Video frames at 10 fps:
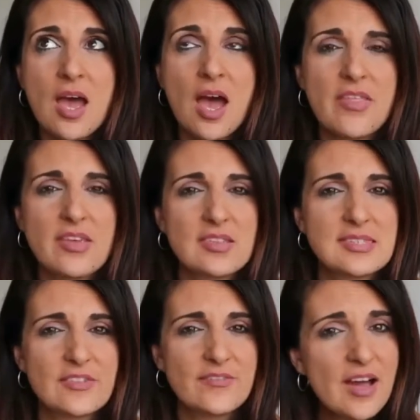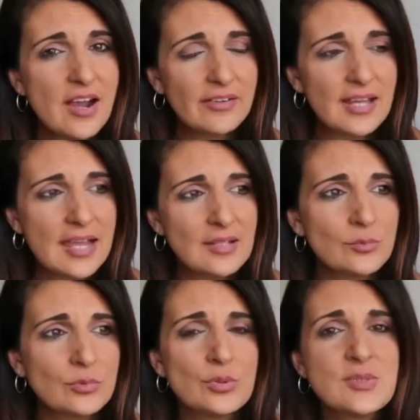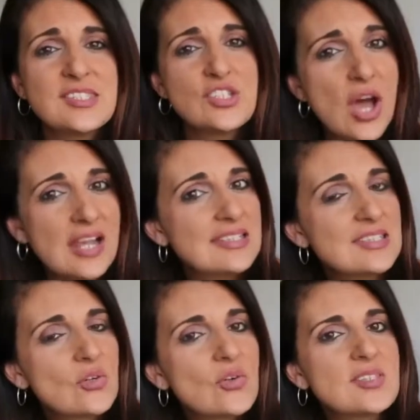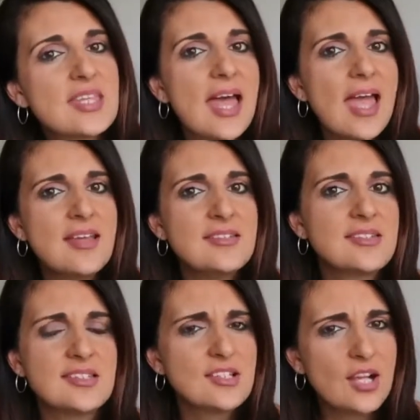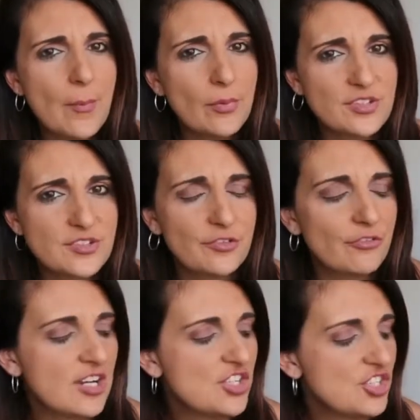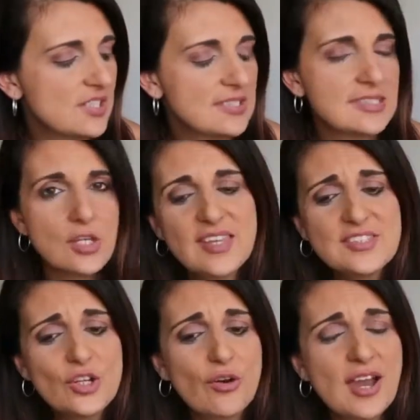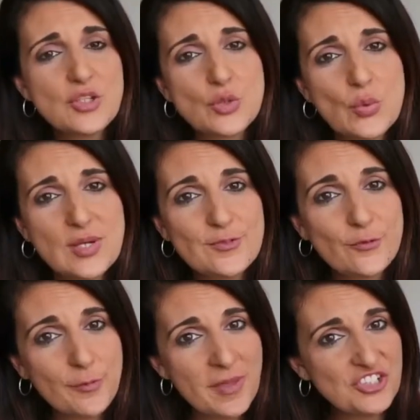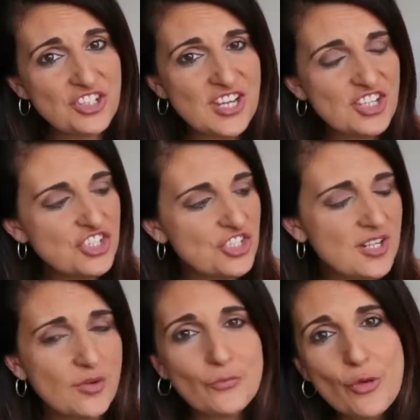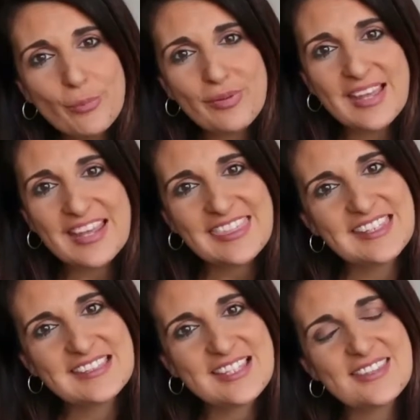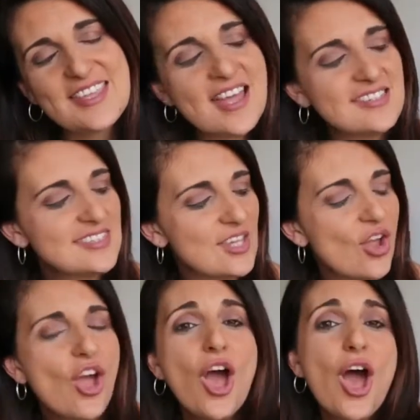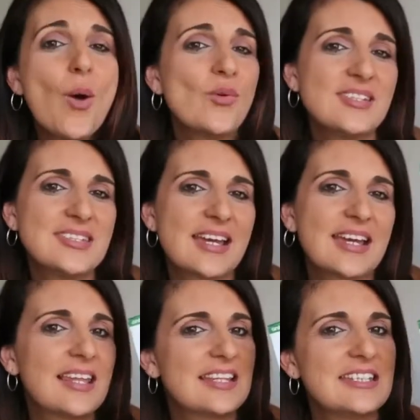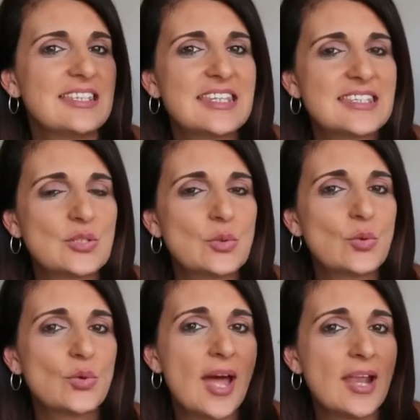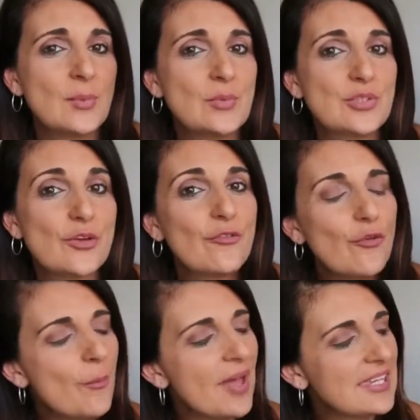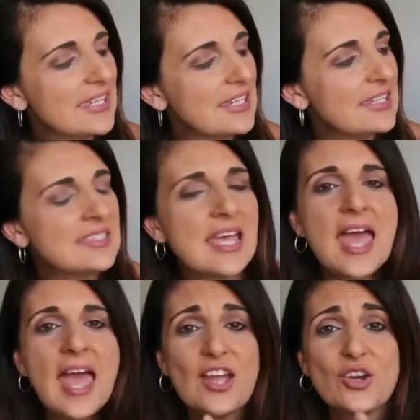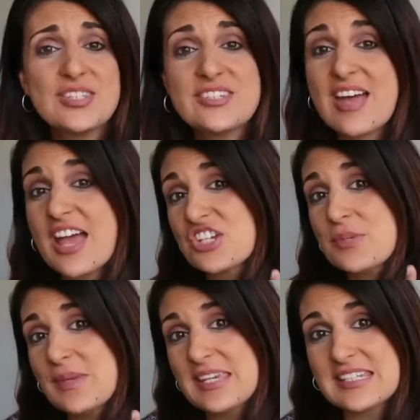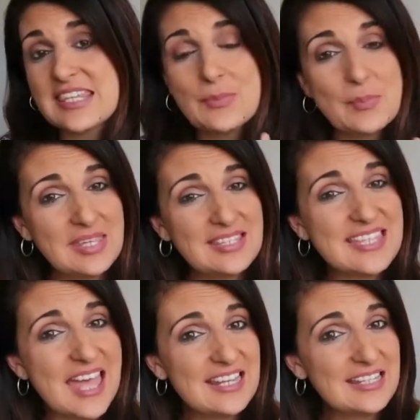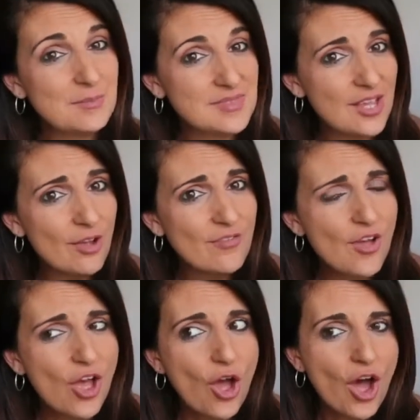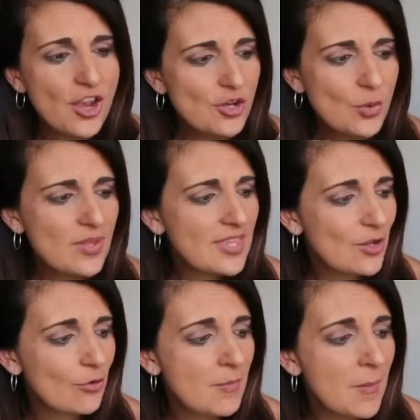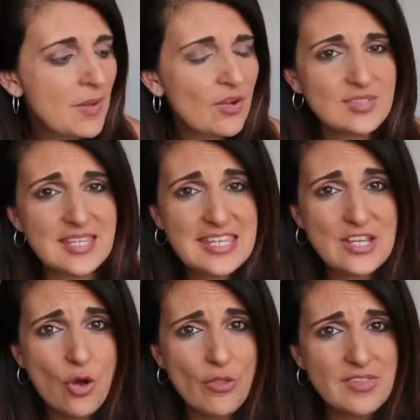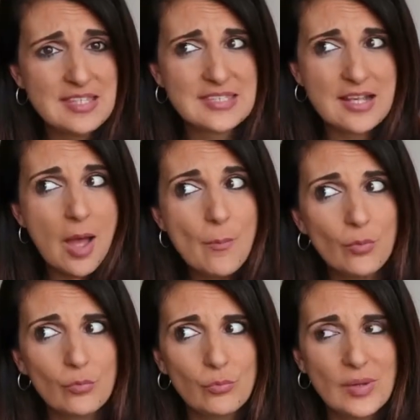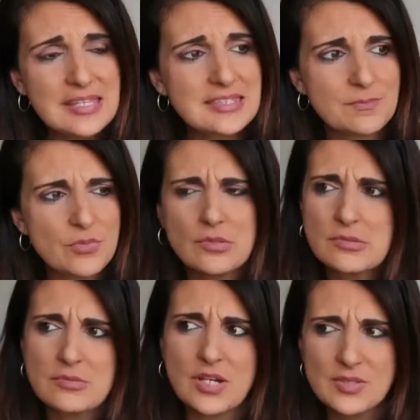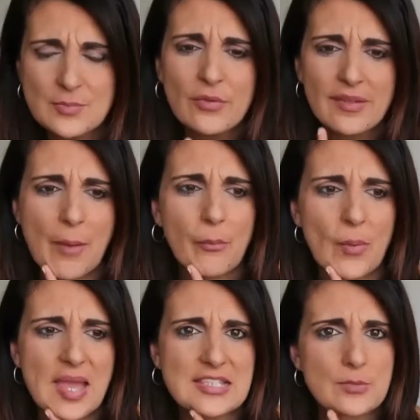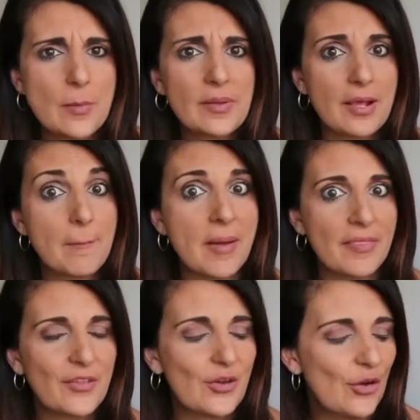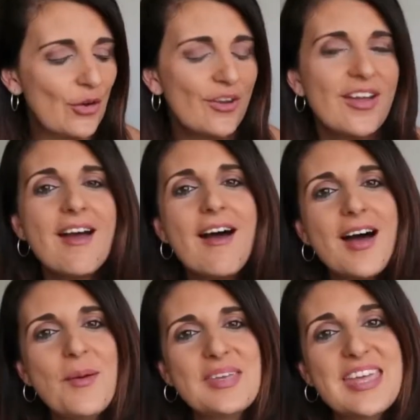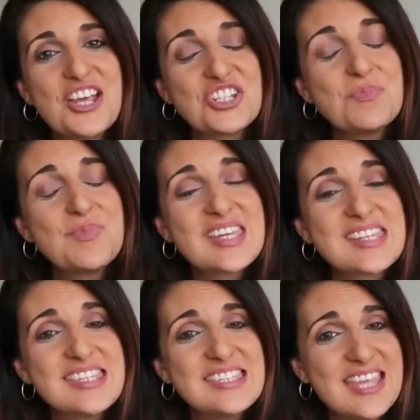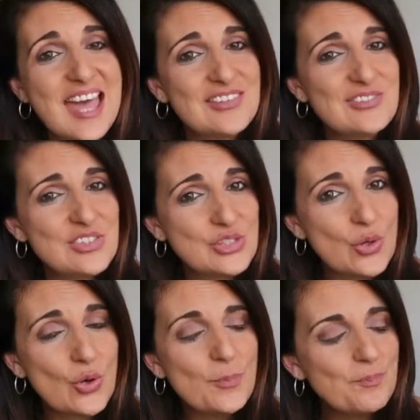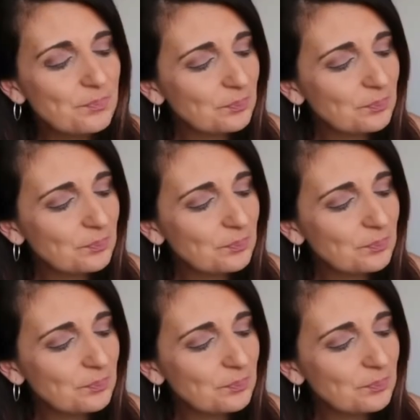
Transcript: I think the safari animals, dinosaurs, and a couple of different ranges. So these are great toys for imagination and role playing and things like that. So I want to start collecting these little animals for my kids. And Christopher actually picked the pigs out himself. I don't know whether you'll remember because he got this a couple of weeks or it was more than a couple of weeks, so probably like a month ago. Um, he actually picked this out in store